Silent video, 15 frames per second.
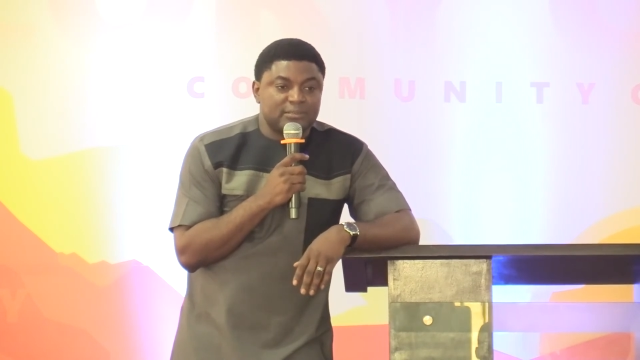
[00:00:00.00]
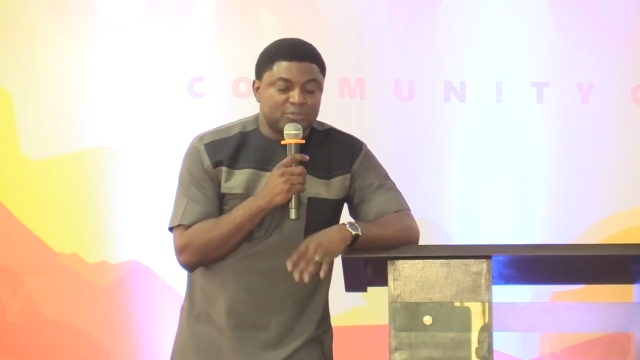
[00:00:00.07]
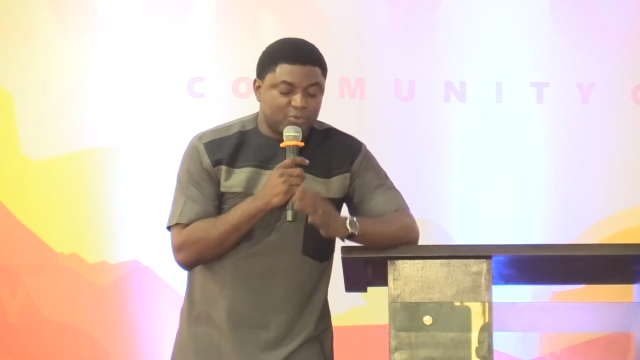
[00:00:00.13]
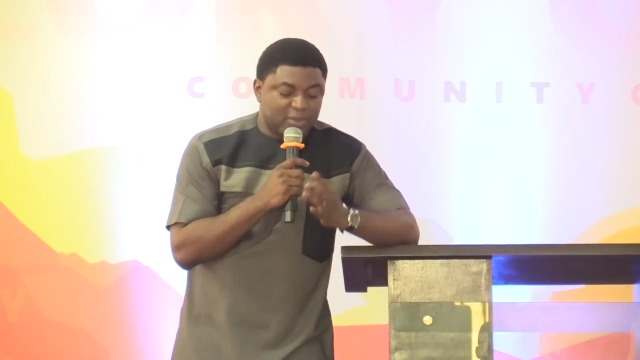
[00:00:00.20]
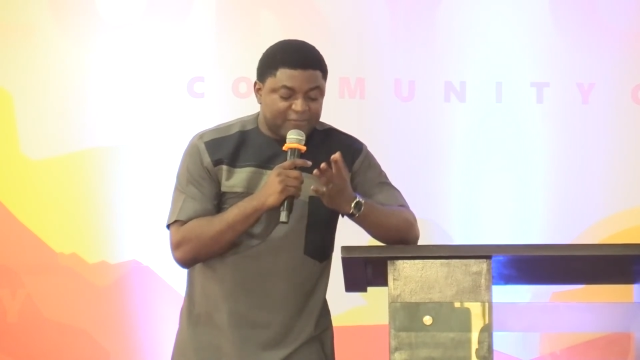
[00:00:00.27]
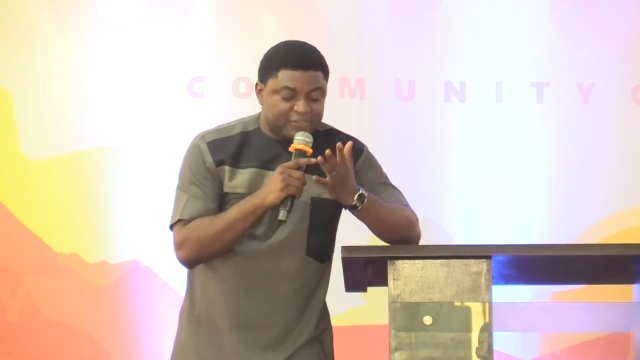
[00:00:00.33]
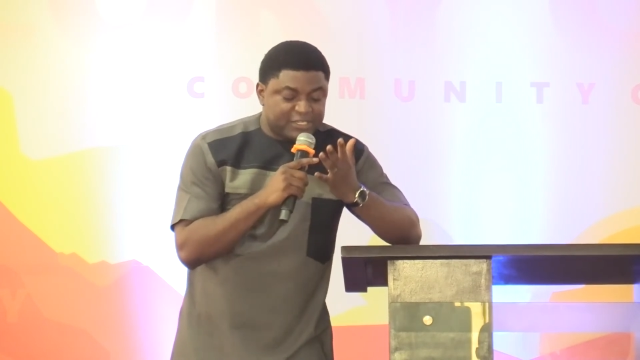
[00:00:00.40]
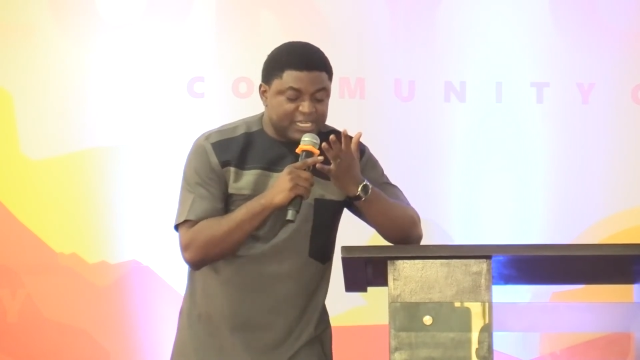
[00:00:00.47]

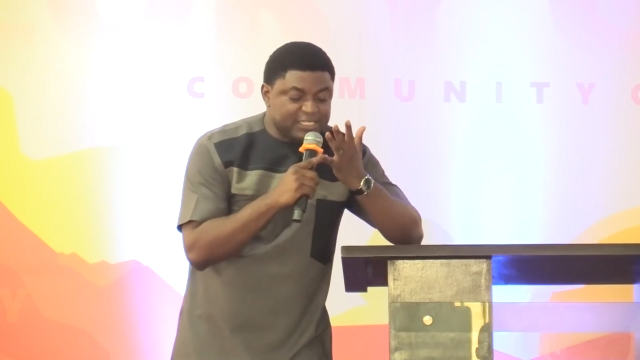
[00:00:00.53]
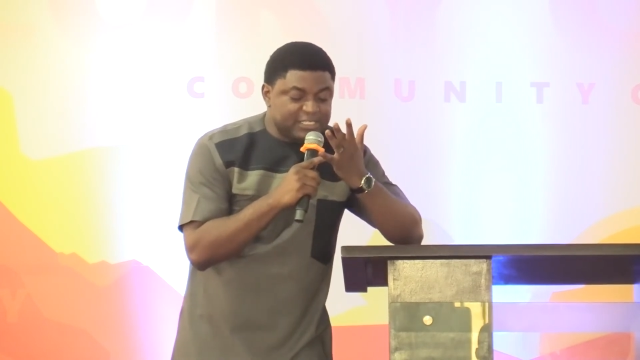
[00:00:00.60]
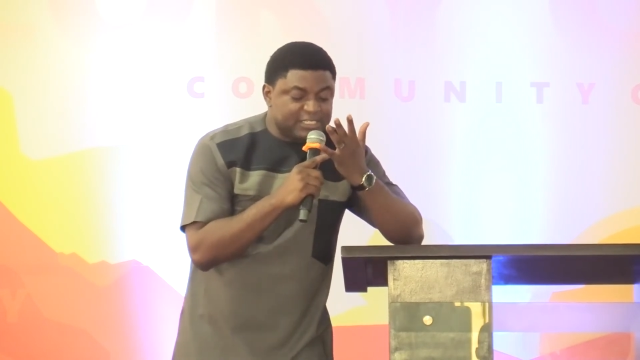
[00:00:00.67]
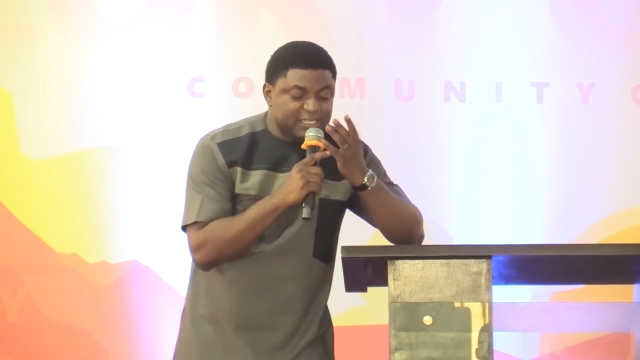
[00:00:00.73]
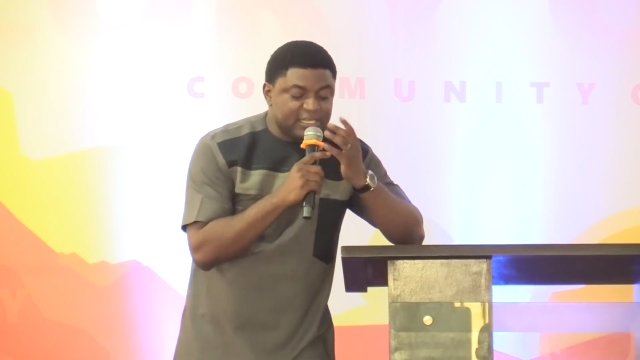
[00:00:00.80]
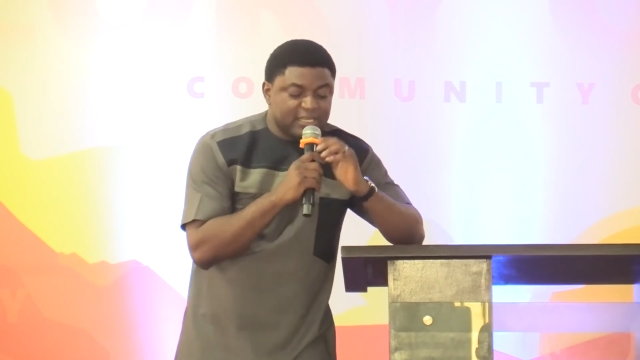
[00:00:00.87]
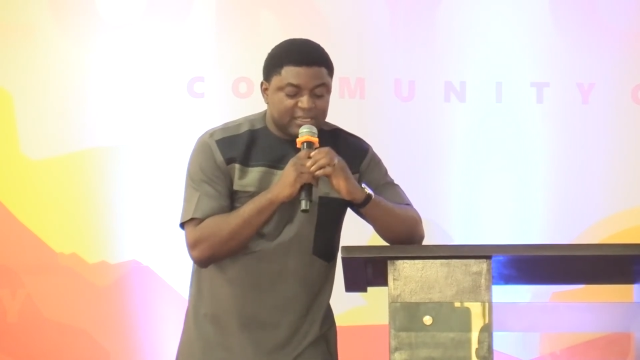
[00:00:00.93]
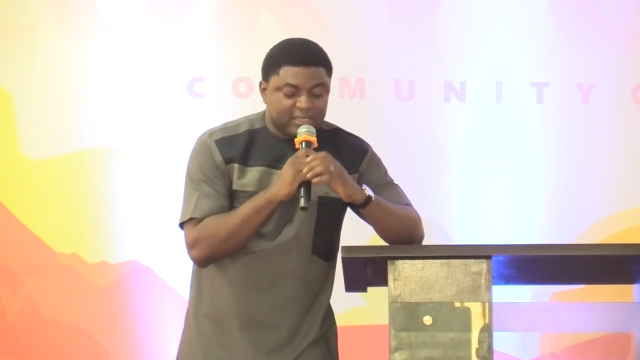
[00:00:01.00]
You have changed.
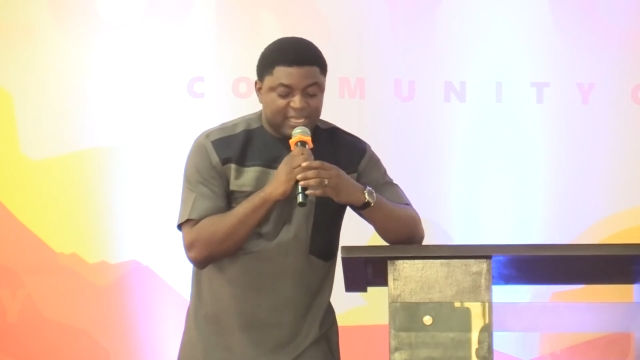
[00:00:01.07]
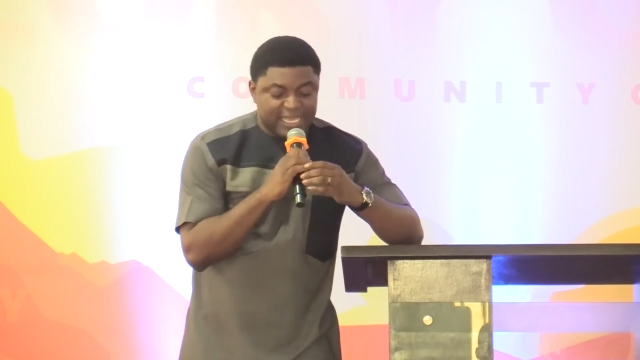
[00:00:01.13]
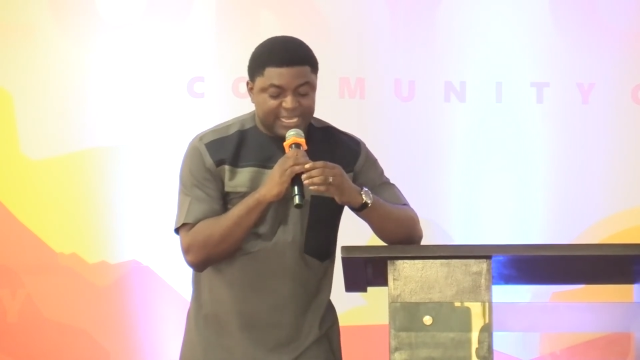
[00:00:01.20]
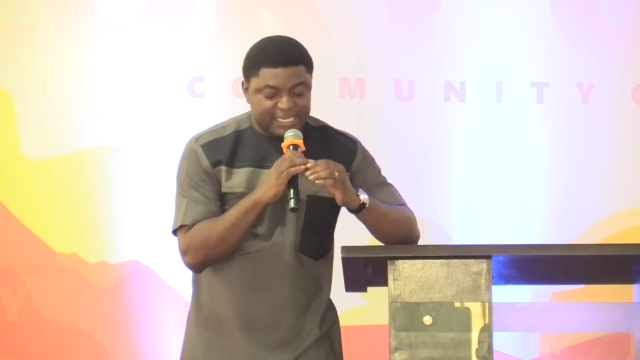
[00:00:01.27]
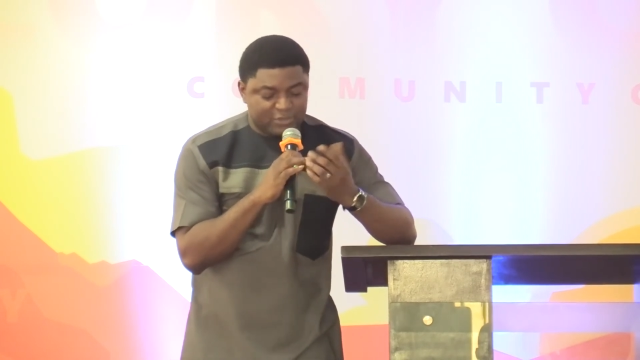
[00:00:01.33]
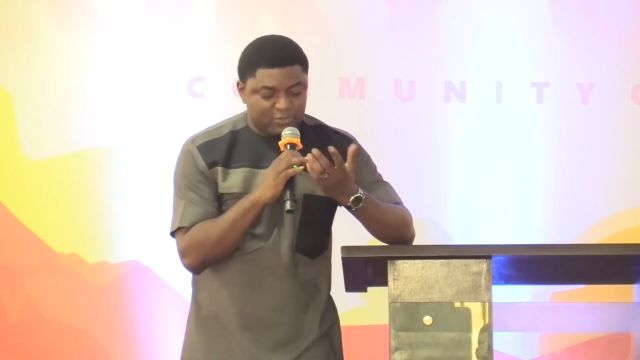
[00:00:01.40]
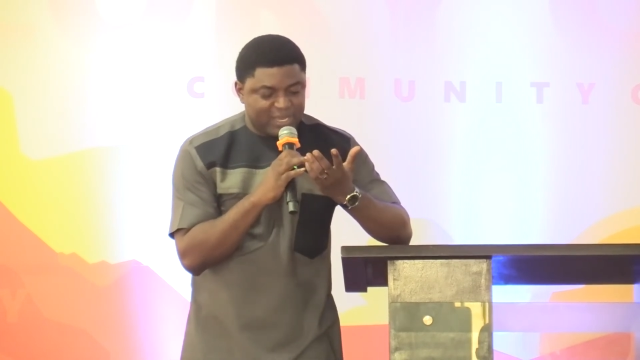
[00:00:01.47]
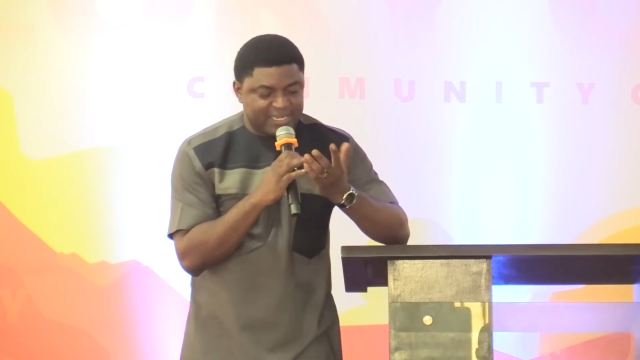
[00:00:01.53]

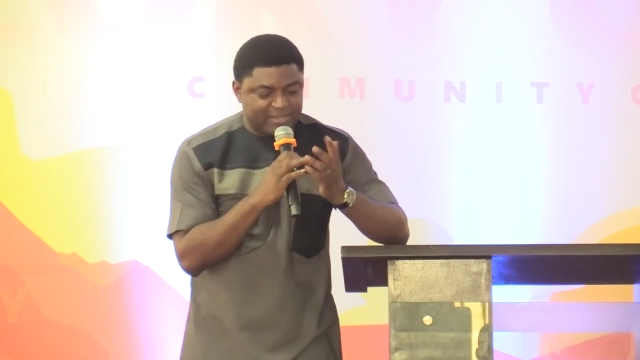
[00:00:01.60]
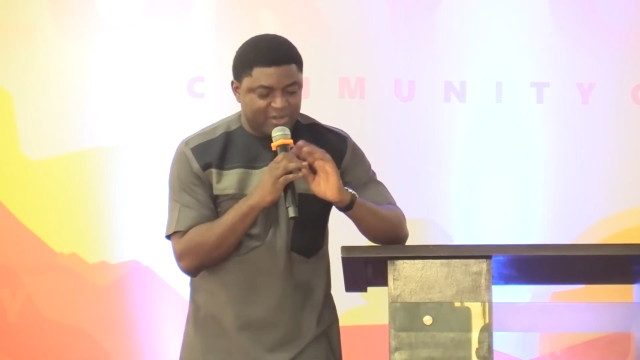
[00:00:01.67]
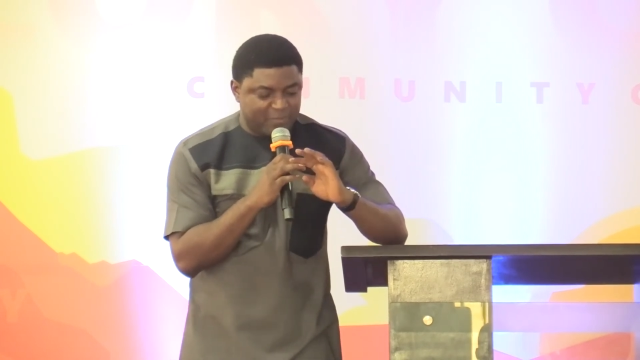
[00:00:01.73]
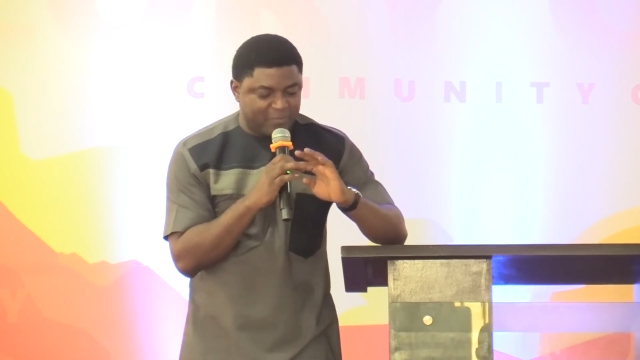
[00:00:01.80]
Where did